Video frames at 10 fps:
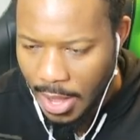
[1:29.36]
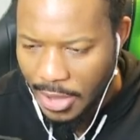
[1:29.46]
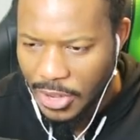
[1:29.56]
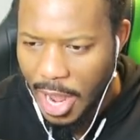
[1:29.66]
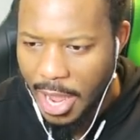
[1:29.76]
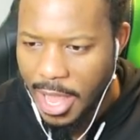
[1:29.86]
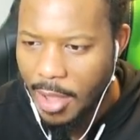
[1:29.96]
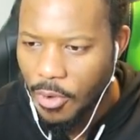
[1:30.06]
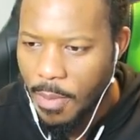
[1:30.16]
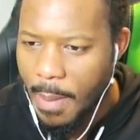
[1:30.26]
It's like I
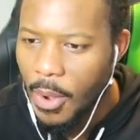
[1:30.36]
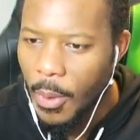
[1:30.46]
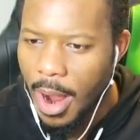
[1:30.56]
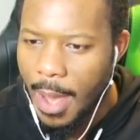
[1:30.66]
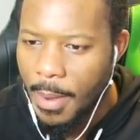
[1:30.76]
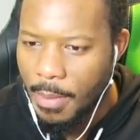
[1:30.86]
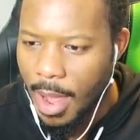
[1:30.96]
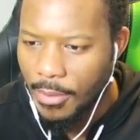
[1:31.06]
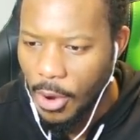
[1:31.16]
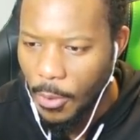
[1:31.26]
can't remember where I put
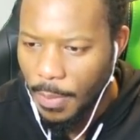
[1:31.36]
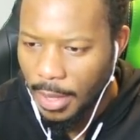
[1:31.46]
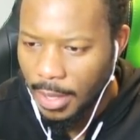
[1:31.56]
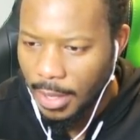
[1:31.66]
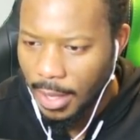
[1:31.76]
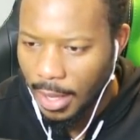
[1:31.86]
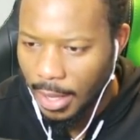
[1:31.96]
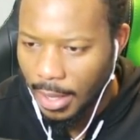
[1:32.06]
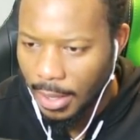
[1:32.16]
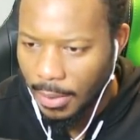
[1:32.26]
my rope.
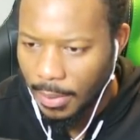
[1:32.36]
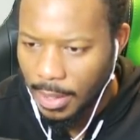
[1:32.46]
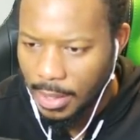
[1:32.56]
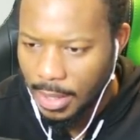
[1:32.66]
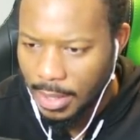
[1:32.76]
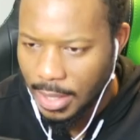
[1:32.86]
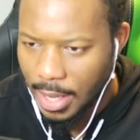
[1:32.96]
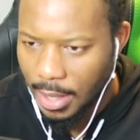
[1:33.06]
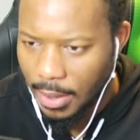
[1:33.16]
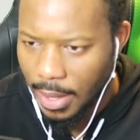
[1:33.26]
Uh, where are these
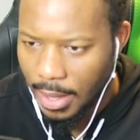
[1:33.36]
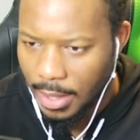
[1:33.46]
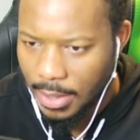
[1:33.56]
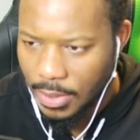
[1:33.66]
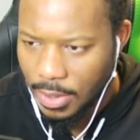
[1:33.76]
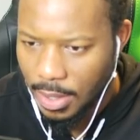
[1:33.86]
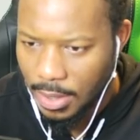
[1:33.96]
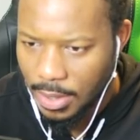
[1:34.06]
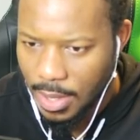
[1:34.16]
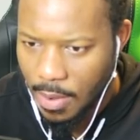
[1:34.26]
at? Okay, these
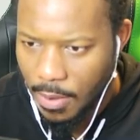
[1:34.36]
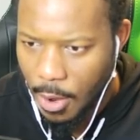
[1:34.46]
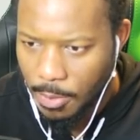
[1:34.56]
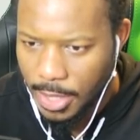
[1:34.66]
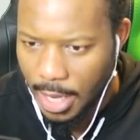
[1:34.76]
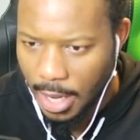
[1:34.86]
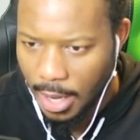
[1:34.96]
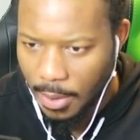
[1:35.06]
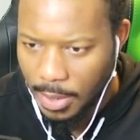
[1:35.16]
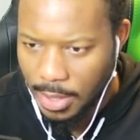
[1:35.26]
there's no ropes
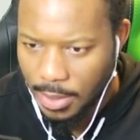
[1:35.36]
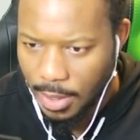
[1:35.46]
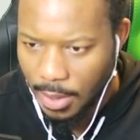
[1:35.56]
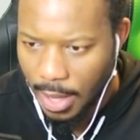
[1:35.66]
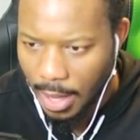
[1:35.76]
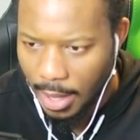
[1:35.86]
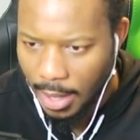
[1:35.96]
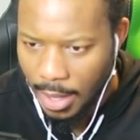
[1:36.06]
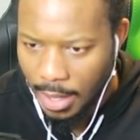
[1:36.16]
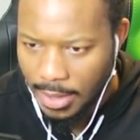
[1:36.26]
here. What's okay?
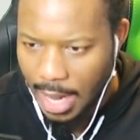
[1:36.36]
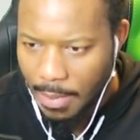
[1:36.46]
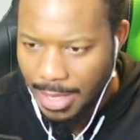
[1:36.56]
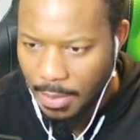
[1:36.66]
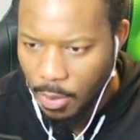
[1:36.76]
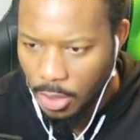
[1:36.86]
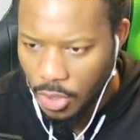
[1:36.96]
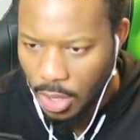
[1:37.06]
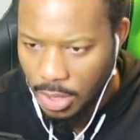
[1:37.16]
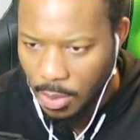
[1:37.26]
There's got to be some more
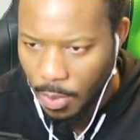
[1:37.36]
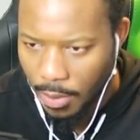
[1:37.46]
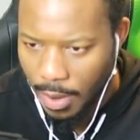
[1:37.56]
drawers somewhere,